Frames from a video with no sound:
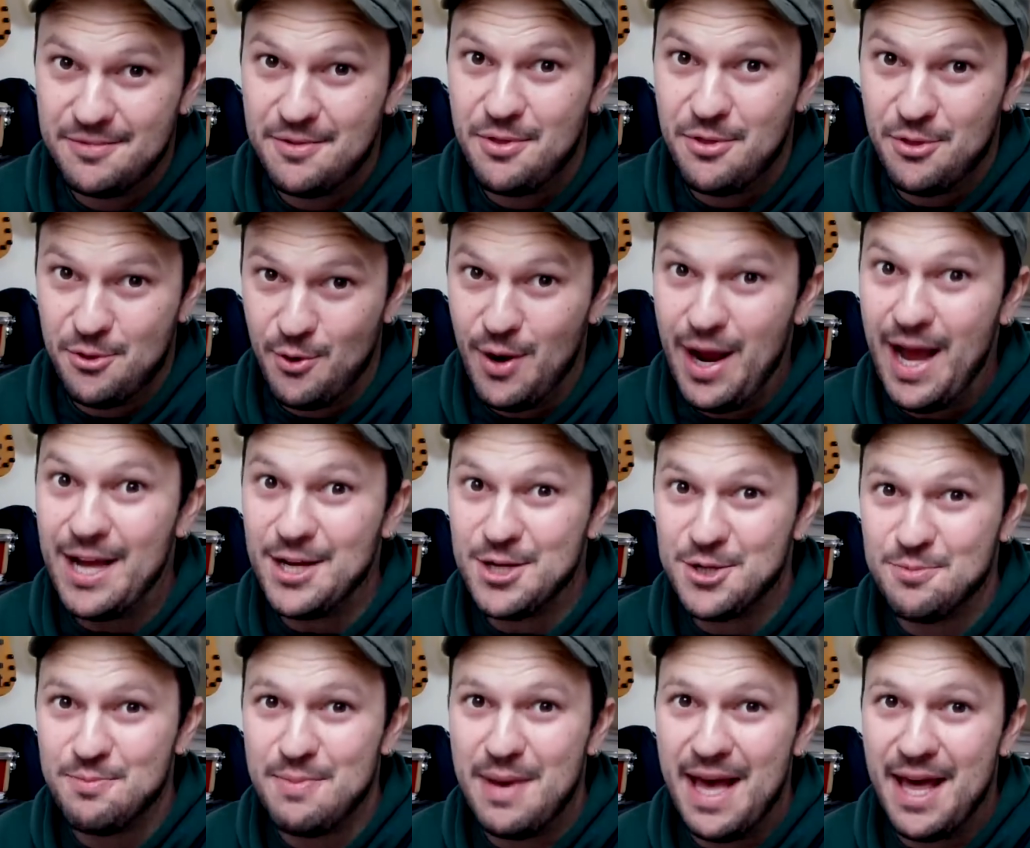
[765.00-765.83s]

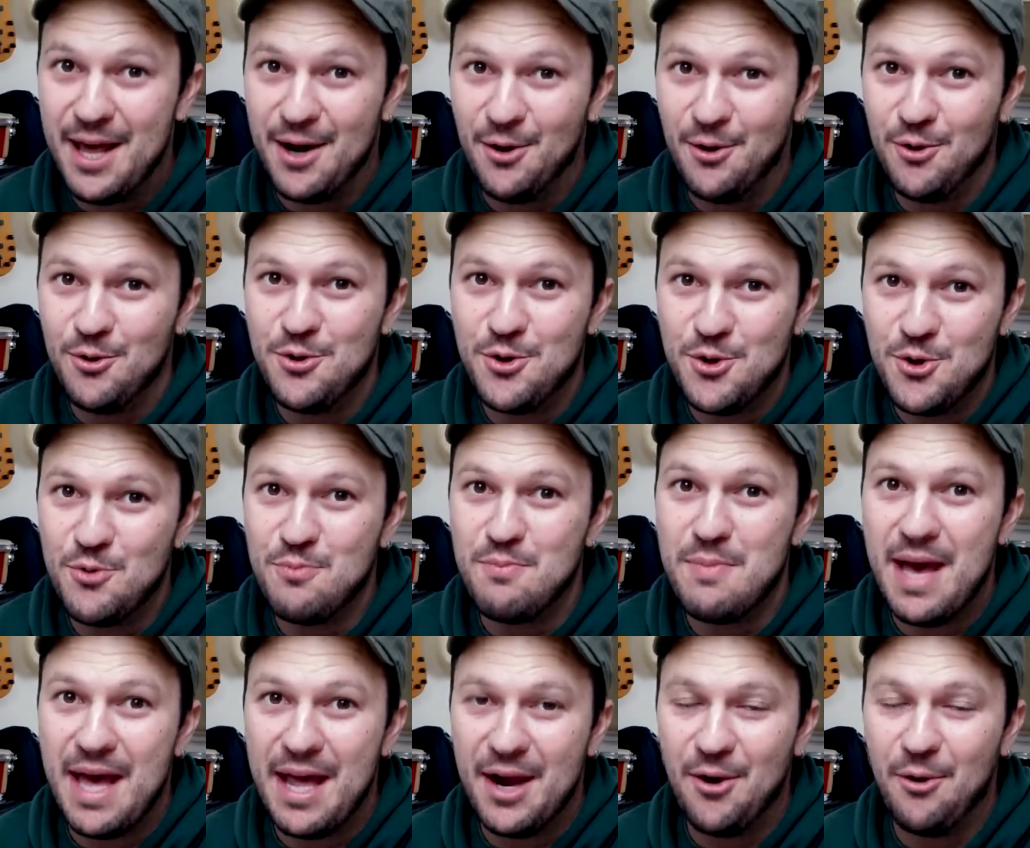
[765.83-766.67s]
thrash metal, new
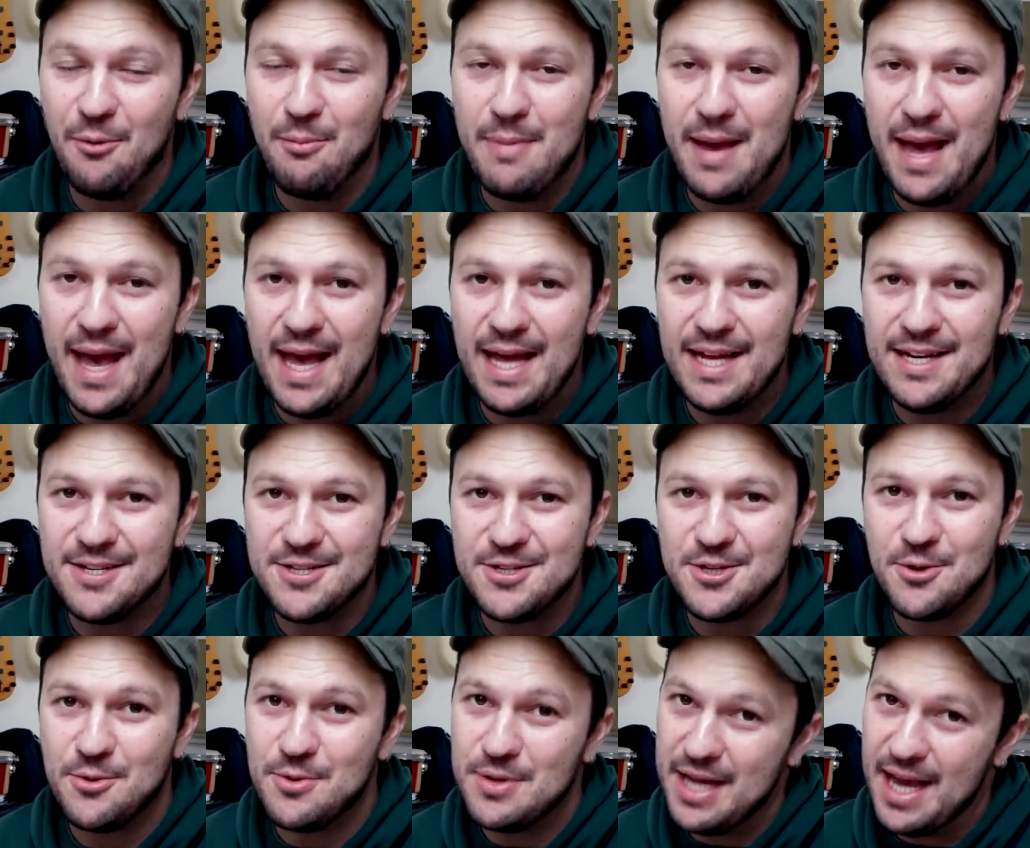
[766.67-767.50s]
metal band.
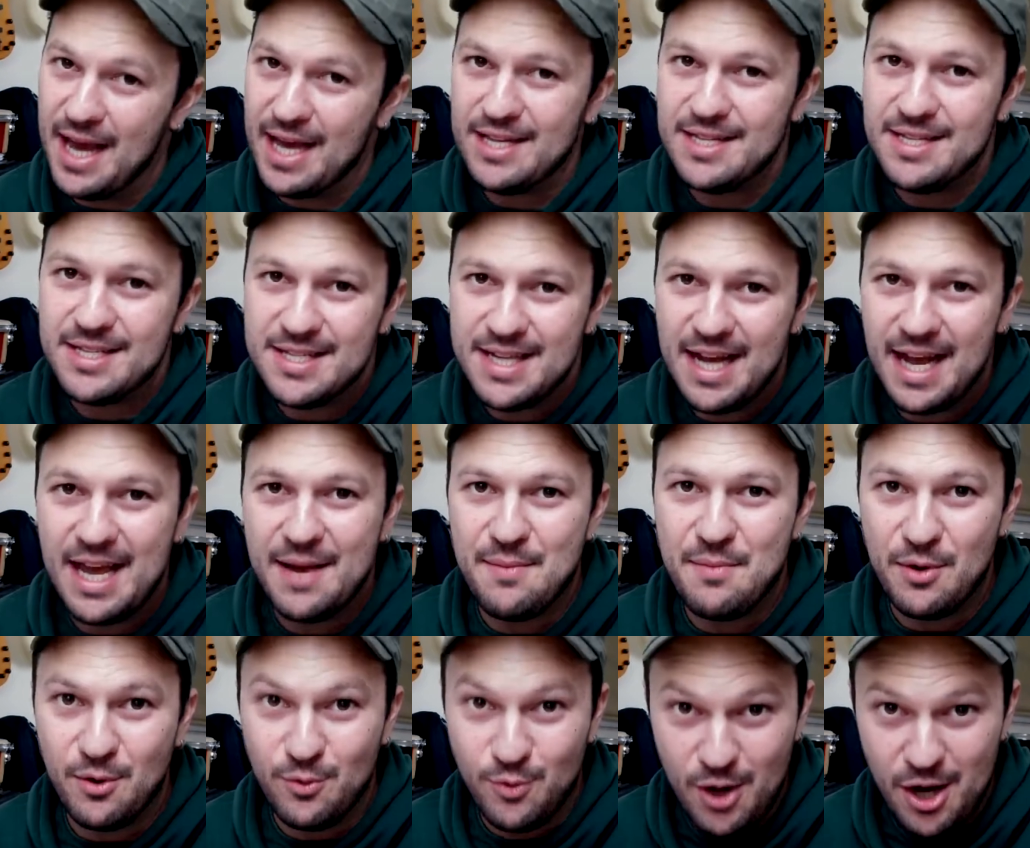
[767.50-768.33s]
So yes, I
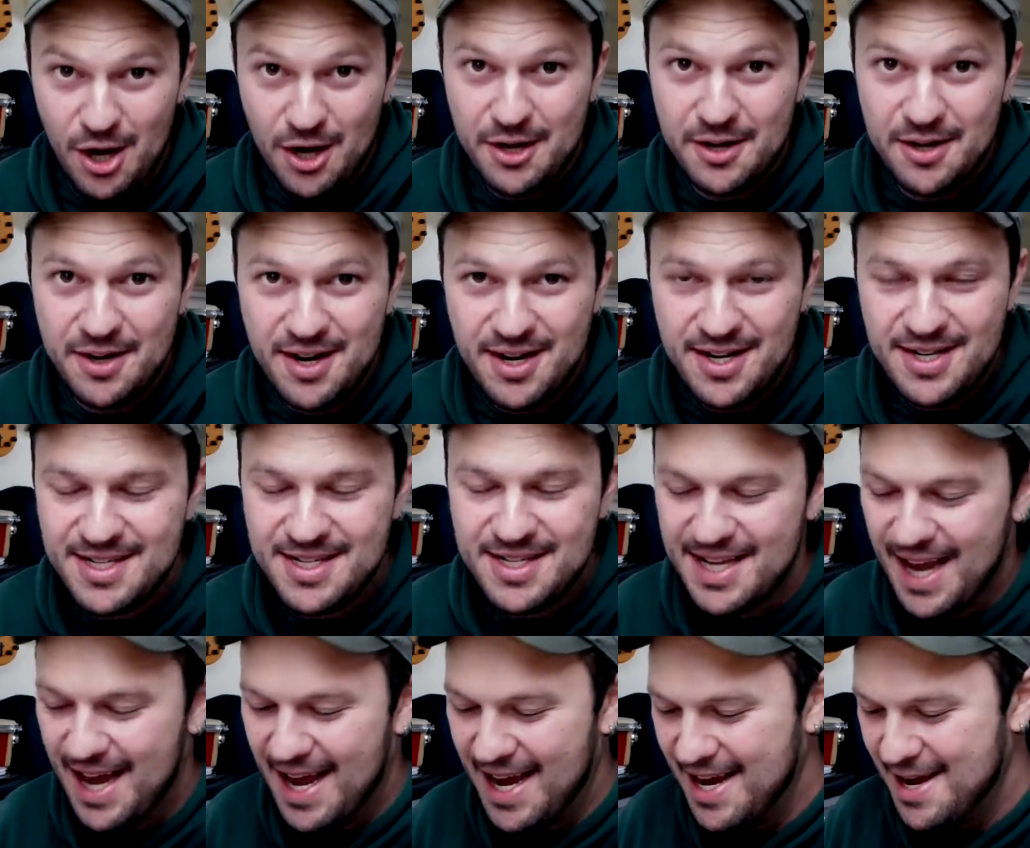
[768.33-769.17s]
am a rocker
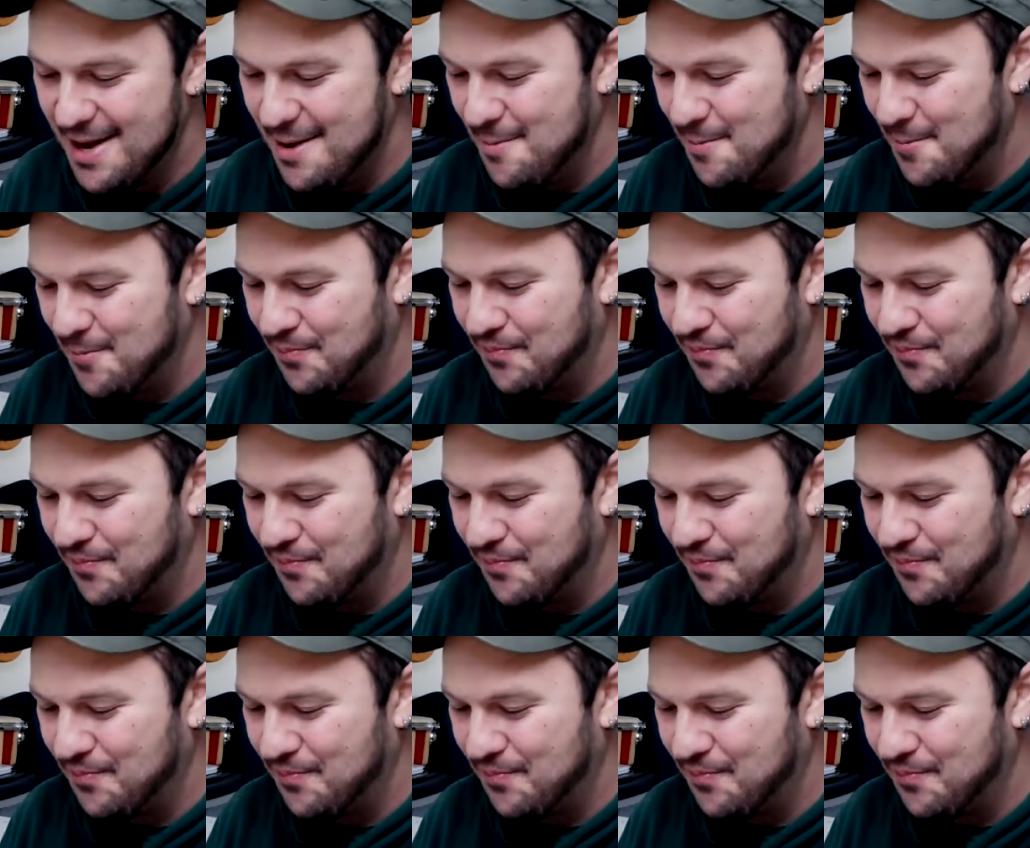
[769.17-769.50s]
inside.